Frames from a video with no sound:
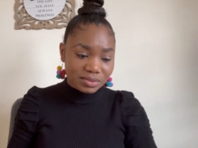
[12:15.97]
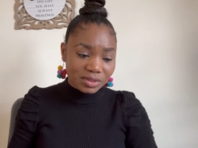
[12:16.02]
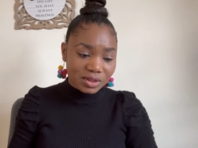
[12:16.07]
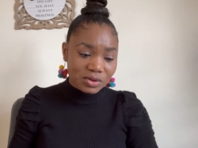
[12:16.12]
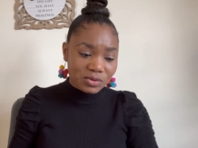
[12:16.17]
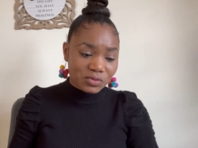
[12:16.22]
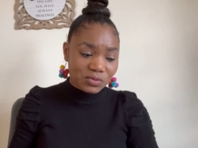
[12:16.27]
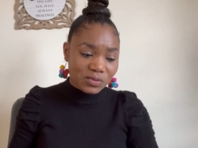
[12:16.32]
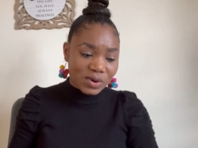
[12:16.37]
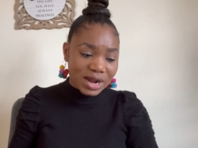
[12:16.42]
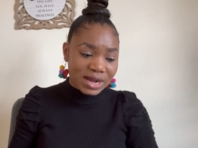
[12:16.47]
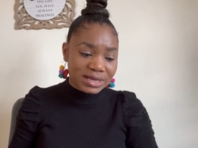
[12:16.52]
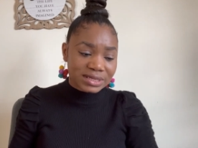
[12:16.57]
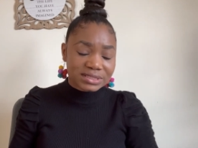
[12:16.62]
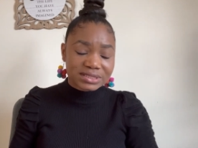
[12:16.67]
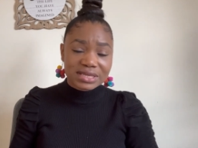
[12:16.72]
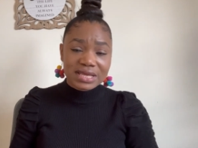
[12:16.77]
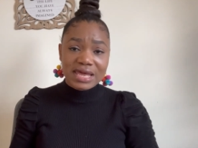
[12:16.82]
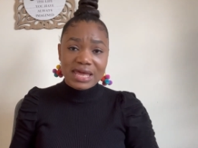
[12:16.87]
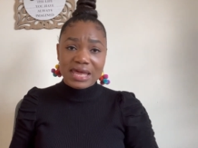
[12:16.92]
right?
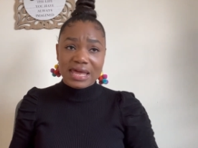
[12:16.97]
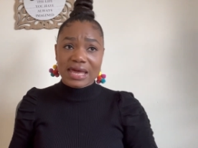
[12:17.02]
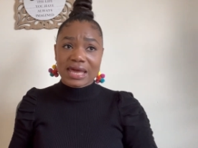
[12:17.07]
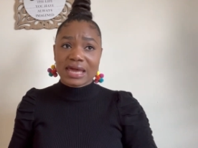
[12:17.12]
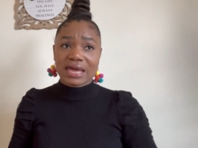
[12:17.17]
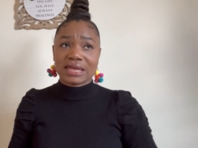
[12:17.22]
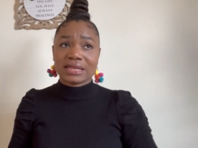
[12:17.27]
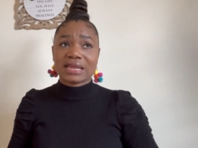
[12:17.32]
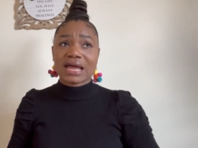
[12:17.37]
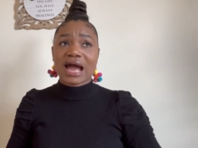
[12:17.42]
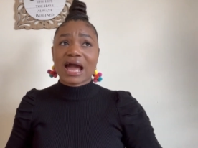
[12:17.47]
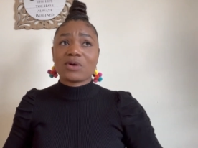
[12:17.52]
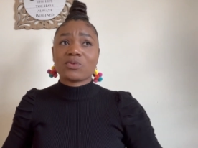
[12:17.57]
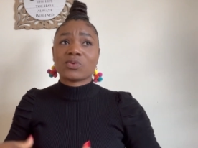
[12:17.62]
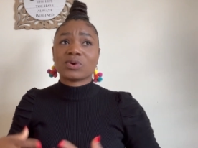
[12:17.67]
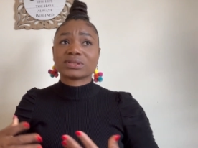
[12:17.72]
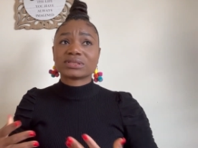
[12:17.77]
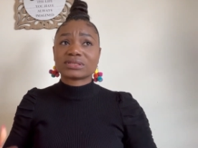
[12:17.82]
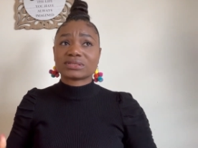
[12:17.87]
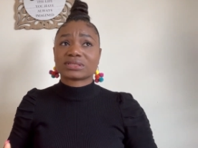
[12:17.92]
And I
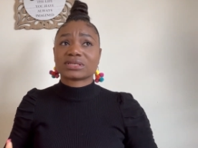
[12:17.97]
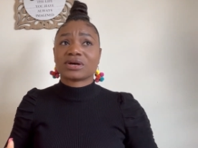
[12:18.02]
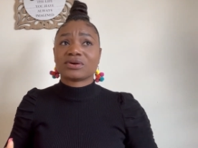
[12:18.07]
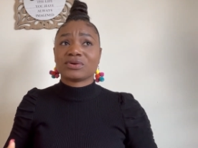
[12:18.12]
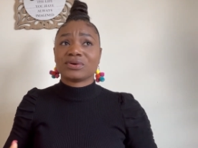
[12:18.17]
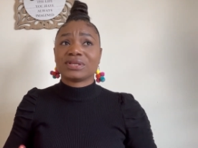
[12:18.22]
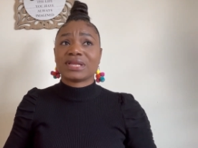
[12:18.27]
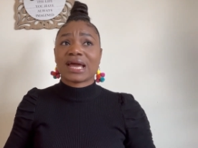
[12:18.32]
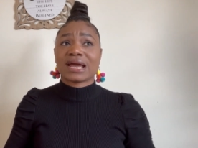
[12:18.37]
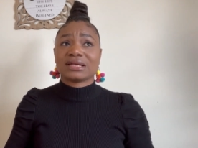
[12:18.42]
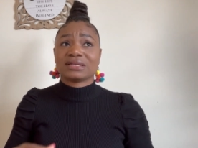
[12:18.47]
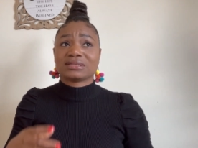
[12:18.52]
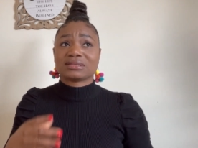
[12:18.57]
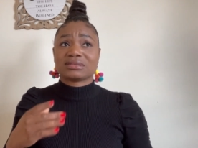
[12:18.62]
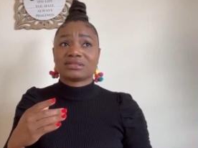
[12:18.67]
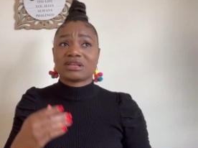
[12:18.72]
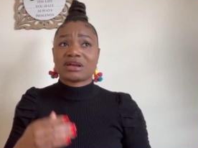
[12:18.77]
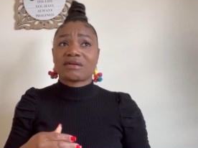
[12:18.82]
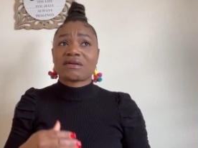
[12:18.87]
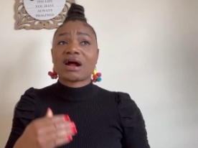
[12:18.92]
want to tell you
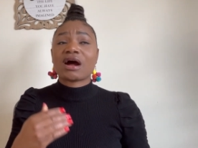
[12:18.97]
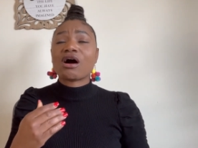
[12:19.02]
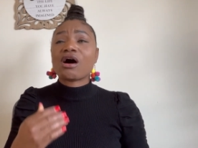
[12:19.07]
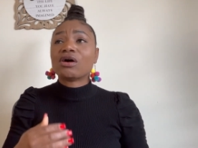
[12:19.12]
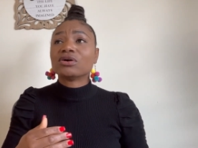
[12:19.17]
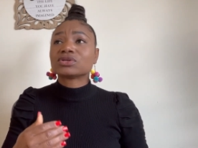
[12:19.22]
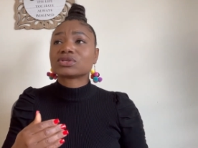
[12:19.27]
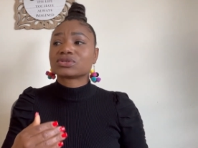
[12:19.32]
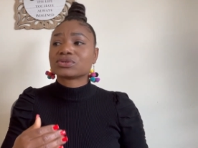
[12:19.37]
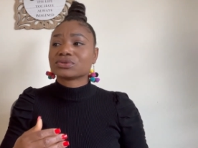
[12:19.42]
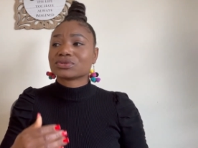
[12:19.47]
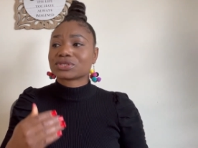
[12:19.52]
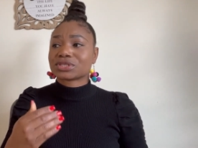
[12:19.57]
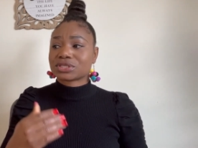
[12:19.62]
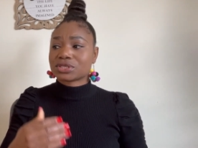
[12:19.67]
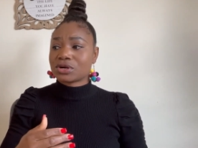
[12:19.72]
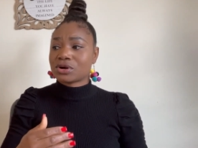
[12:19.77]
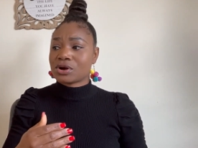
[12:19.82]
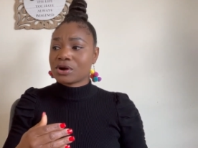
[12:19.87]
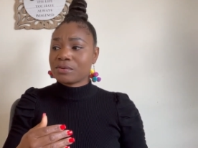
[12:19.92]
there are also
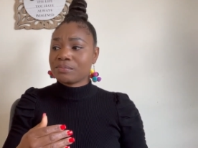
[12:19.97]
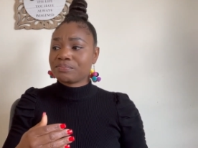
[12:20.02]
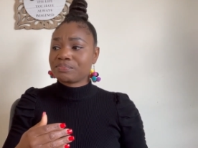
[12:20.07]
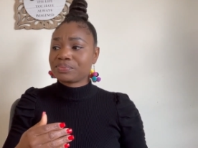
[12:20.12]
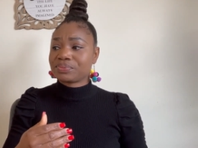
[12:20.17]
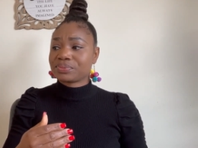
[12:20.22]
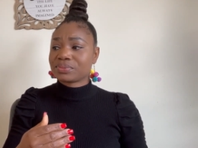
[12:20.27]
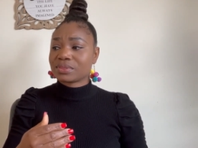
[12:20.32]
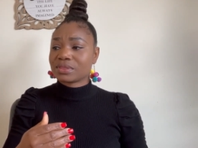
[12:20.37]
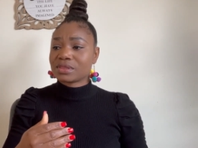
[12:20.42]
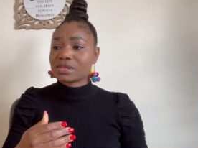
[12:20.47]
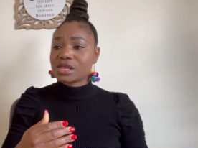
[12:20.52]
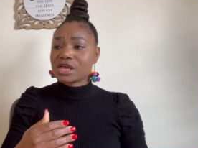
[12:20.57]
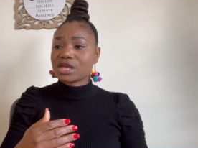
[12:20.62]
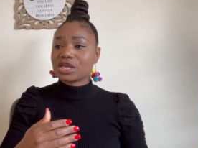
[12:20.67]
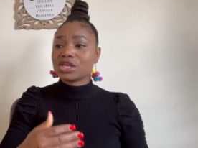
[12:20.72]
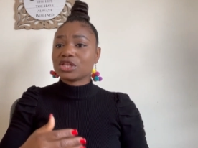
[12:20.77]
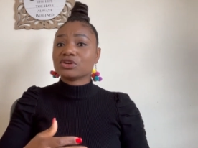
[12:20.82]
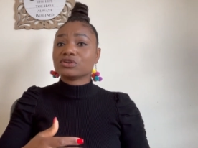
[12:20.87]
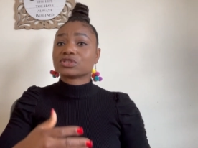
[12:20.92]
some
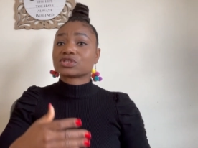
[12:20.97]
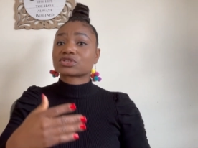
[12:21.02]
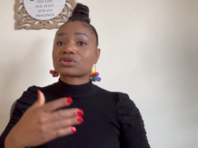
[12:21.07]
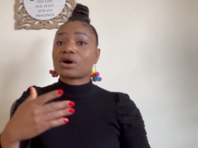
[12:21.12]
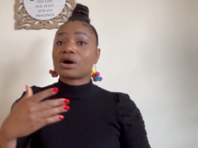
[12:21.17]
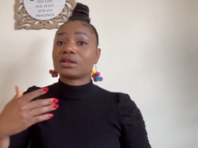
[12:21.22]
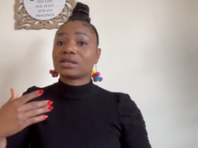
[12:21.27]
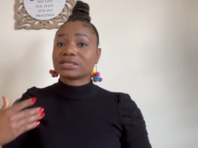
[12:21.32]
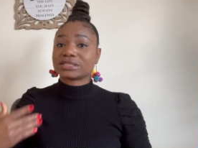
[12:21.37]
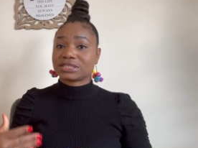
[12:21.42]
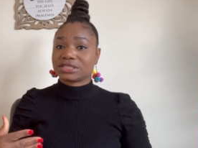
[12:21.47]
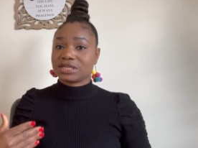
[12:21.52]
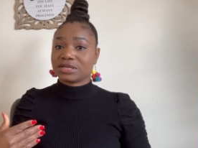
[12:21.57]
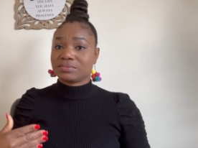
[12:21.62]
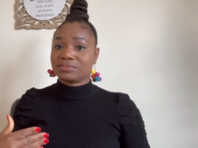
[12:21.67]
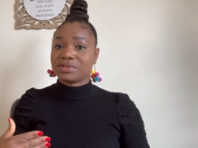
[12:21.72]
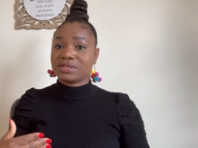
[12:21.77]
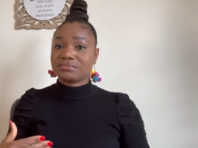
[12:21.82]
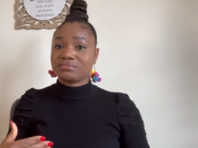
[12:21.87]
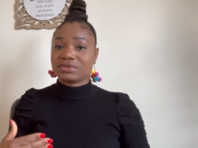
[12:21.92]
scholarship,
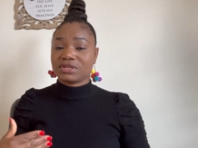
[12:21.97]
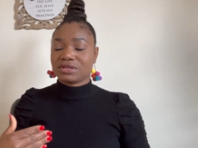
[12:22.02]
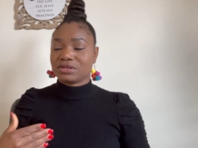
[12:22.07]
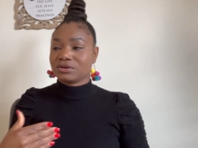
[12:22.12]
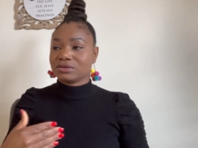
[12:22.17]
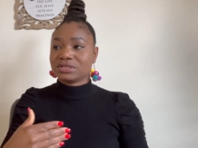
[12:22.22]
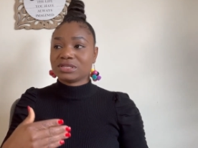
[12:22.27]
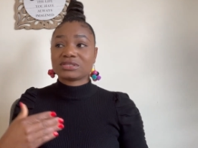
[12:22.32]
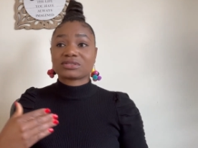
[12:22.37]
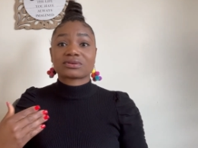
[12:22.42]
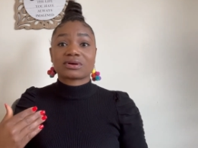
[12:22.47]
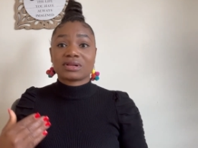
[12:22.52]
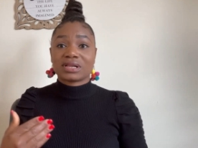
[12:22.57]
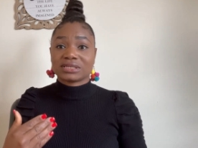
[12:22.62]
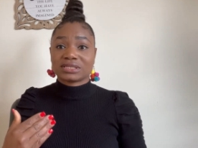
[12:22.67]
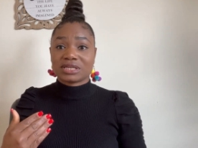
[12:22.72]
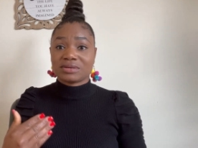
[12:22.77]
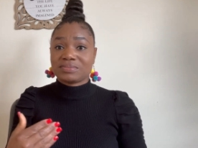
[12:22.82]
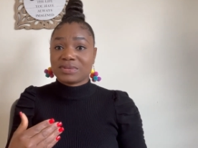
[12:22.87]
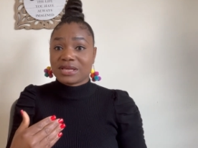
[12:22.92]
this
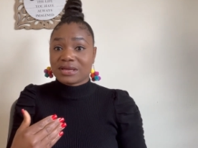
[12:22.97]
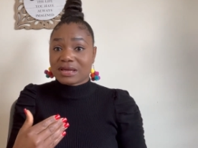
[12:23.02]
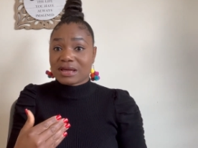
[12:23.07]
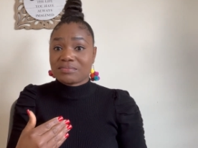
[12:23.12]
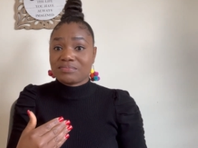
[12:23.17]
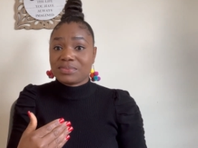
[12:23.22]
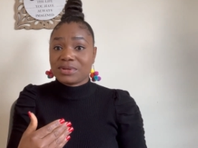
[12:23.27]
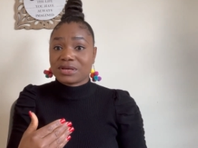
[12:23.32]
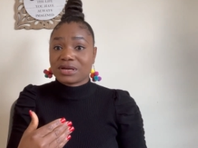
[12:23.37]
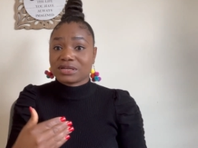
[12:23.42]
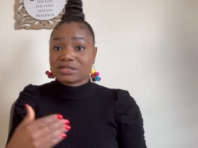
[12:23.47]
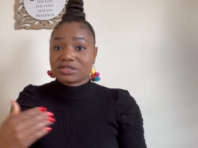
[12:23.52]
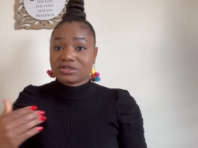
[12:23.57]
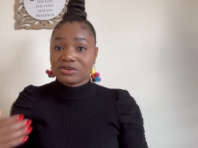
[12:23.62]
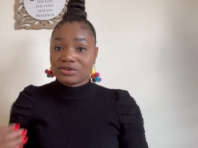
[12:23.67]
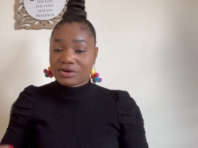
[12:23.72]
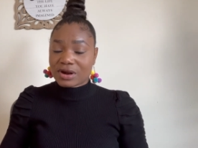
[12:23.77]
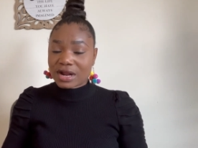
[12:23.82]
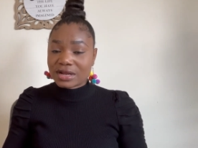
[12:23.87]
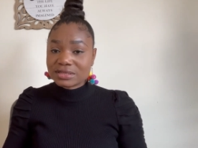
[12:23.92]
scholarship, they can be
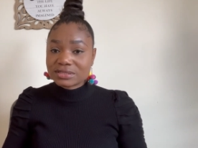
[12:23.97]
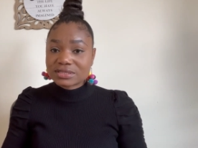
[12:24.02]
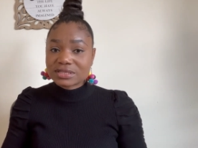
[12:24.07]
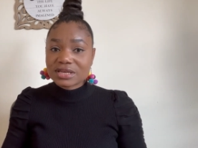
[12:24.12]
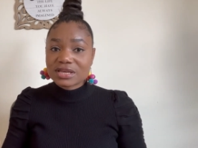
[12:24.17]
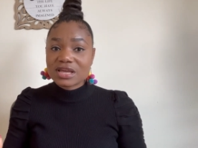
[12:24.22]
categorized.